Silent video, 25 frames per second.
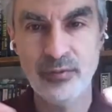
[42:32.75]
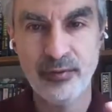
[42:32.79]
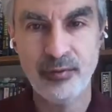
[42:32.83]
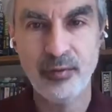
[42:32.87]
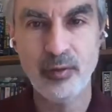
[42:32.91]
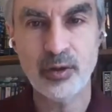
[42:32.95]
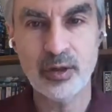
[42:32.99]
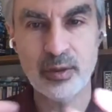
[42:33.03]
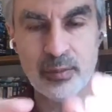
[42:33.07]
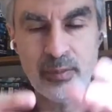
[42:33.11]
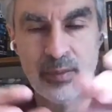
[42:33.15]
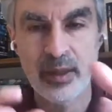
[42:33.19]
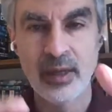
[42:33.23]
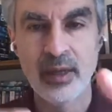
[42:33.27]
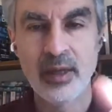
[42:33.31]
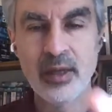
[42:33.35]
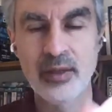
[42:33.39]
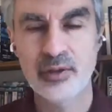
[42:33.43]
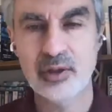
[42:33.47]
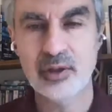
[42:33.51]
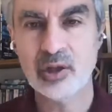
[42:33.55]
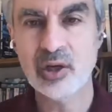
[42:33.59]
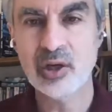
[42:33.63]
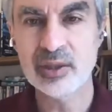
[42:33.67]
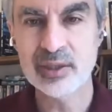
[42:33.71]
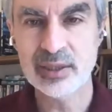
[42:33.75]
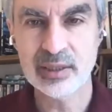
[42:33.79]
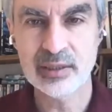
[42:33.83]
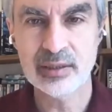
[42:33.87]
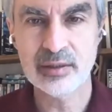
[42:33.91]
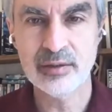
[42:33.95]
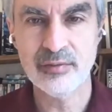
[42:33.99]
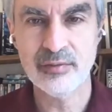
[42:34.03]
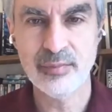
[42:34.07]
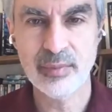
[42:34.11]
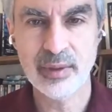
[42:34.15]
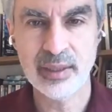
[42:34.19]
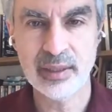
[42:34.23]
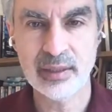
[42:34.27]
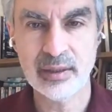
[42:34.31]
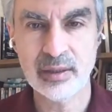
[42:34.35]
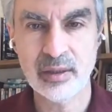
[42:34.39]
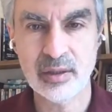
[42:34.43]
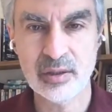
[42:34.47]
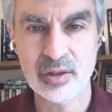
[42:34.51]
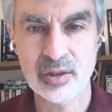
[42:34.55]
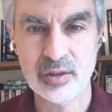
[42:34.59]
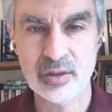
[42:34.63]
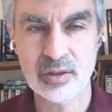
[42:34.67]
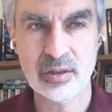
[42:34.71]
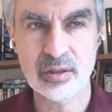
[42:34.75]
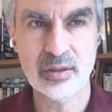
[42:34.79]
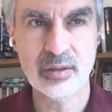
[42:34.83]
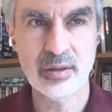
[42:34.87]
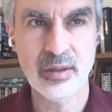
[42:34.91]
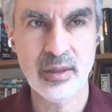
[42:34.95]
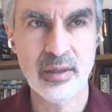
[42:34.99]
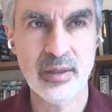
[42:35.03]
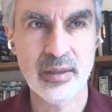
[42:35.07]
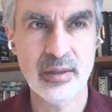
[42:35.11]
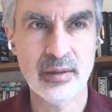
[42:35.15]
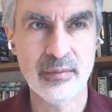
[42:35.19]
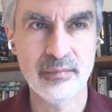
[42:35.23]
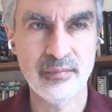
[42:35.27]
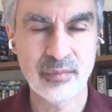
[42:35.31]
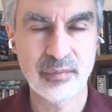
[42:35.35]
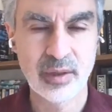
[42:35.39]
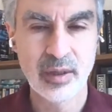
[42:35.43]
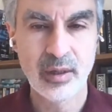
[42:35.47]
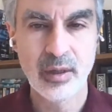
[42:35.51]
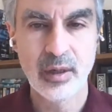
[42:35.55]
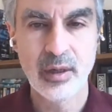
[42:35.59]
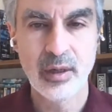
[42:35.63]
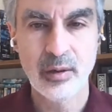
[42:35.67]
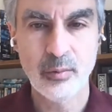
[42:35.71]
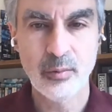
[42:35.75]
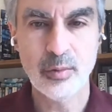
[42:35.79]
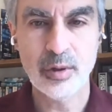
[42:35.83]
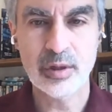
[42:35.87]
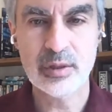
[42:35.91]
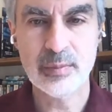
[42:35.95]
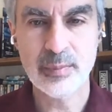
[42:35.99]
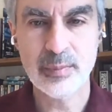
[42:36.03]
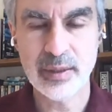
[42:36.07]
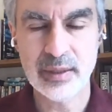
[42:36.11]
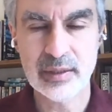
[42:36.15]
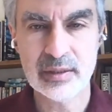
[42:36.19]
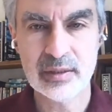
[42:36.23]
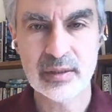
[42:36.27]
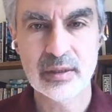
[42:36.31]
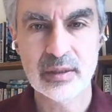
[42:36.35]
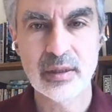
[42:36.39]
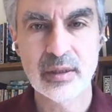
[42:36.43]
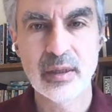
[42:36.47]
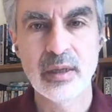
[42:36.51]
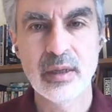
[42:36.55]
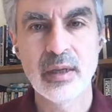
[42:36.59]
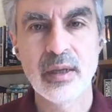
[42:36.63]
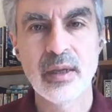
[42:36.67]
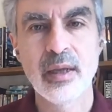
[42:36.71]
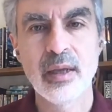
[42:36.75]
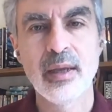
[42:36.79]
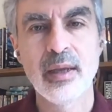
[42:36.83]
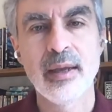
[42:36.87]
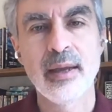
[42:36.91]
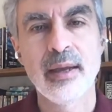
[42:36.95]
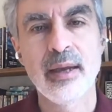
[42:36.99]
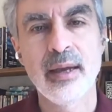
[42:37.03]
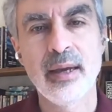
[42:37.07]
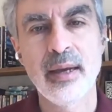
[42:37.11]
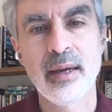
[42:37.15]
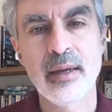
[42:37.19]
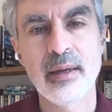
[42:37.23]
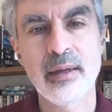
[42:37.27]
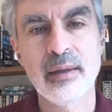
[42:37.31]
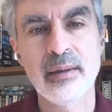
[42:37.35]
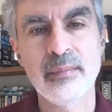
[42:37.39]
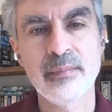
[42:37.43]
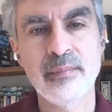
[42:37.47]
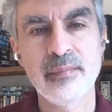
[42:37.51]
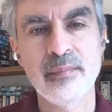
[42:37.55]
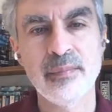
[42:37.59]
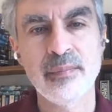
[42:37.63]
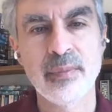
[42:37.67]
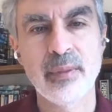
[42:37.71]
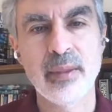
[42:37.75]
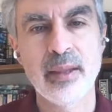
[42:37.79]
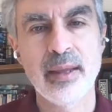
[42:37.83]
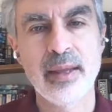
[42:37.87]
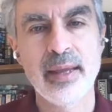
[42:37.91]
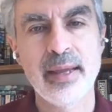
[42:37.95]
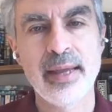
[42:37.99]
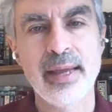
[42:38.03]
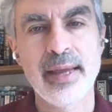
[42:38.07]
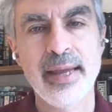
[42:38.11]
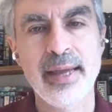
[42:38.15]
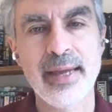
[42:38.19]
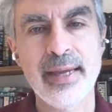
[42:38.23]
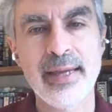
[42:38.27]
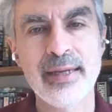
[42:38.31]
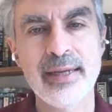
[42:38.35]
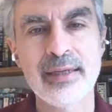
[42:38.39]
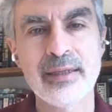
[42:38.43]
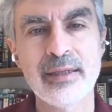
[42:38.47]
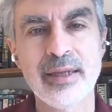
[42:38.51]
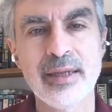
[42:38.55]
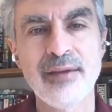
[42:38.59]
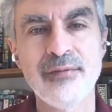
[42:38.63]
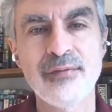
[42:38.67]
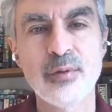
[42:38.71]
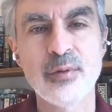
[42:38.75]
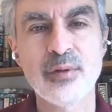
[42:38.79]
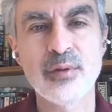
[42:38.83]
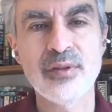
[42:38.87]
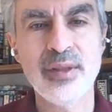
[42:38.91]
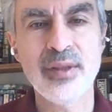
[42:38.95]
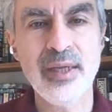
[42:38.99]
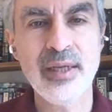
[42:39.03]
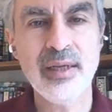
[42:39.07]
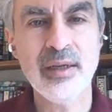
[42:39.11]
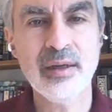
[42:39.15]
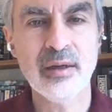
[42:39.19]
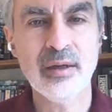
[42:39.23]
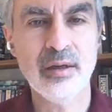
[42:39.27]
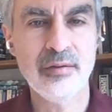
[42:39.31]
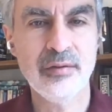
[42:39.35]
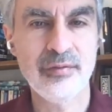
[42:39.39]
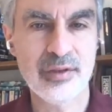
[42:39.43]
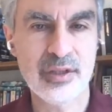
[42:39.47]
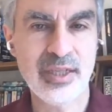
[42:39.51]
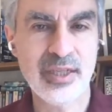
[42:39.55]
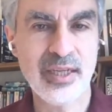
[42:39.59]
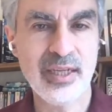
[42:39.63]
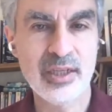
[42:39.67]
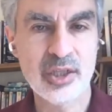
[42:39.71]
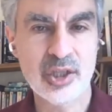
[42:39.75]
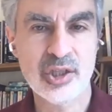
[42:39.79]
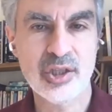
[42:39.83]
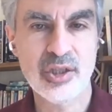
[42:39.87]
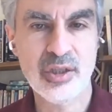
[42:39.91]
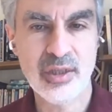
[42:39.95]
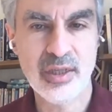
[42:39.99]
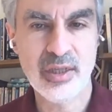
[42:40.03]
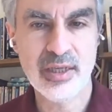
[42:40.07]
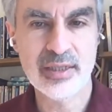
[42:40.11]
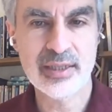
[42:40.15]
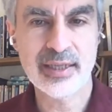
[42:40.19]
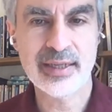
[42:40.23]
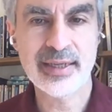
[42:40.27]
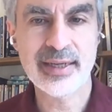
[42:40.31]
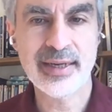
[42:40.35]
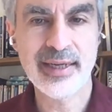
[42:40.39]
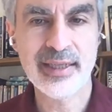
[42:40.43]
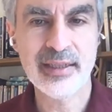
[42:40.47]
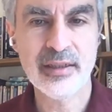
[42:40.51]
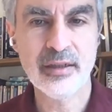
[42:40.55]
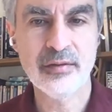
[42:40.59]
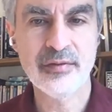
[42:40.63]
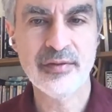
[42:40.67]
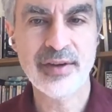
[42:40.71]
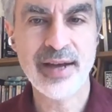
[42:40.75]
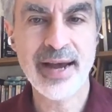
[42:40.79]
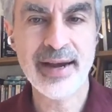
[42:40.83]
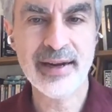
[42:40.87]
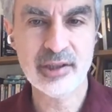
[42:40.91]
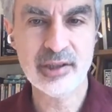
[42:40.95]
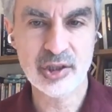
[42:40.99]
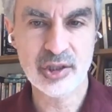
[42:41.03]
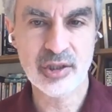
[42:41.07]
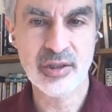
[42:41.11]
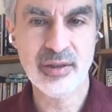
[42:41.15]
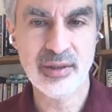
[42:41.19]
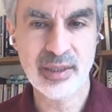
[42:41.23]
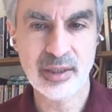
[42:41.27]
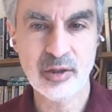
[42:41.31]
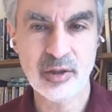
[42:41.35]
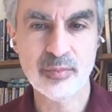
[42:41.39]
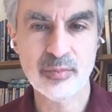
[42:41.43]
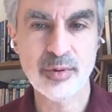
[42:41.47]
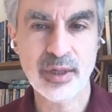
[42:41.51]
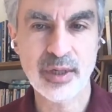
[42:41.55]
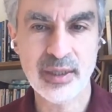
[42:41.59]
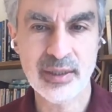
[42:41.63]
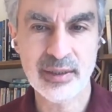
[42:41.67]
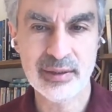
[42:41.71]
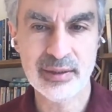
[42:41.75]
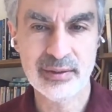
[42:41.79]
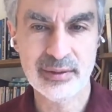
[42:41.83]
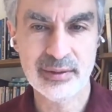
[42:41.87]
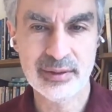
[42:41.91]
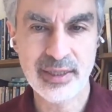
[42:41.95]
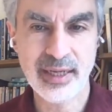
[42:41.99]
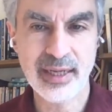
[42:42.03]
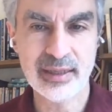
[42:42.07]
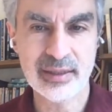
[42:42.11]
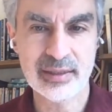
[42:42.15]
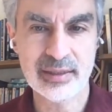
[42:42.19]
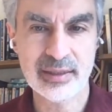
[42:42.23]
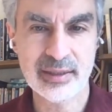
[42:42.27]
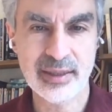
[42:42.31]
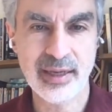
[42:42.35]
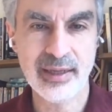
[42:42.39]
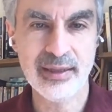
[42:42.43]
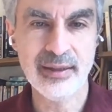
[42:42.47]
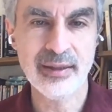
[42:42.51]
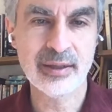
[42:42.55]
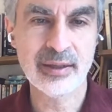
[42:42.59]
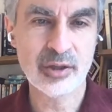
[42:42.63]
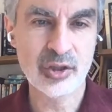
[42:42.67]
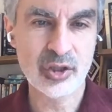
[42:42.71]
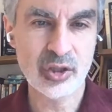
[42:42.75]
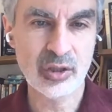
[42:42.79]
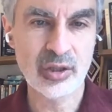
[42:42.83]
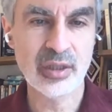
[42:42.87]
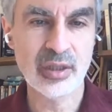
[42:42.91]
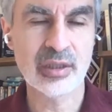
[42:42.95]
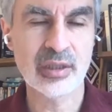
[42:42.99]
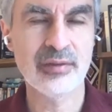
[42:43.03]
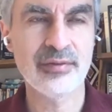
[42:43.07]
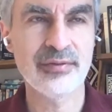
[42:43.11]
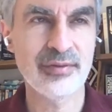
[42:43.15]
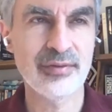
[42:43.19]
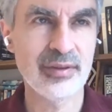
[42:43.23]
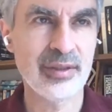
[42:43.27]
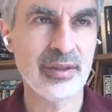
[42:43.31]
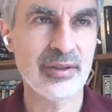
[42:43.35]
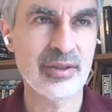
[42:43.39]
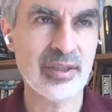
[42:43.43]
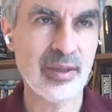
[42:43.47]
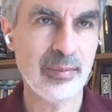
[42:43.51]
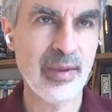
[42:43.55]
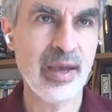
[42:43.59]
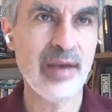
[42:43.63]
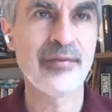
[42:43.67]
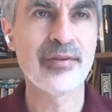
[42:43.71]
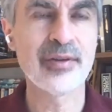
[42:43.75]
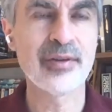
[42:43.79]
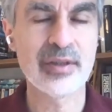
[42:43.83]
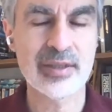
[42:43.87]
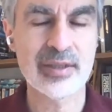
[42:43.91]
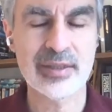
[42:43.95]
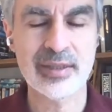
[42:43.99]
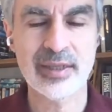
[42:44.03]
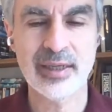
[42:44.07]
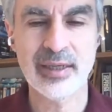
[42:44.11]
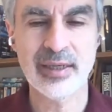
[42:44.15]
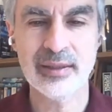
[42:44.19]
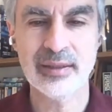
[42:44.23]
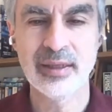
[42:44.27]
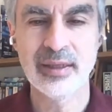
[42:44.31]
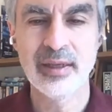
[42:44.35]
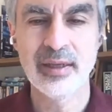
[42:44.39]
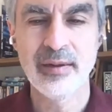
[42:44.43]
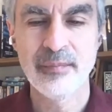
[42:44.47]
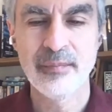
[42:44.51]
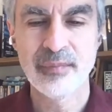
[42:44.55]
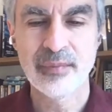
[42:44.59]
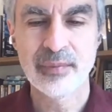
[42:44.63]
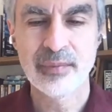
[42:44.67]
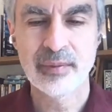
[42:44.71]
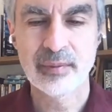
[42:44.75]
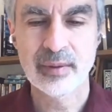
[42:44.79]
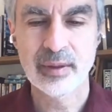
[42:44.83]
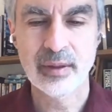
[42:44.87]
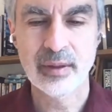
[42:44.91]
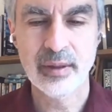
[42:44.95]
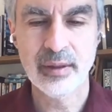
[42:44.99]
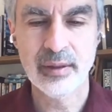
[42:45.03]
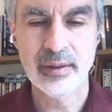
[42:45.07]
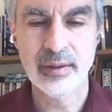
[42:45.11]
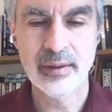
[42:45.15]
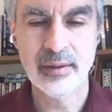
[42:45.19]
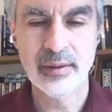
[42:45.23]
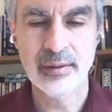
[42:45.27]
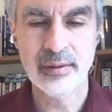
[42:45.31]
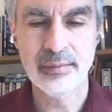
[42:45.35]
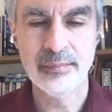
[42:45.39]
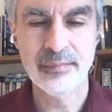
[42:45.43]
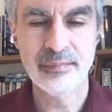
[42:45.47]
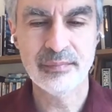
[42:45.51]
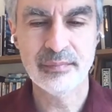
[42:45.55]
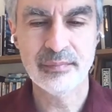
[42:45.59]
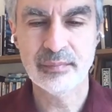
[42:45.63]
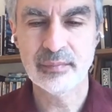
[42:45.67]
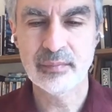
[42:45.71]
to form the content of my conscious uh, workspace. Um, and if you think of attention as a kind of action that the brain takes, and there's a lot of, there's some evidence that um,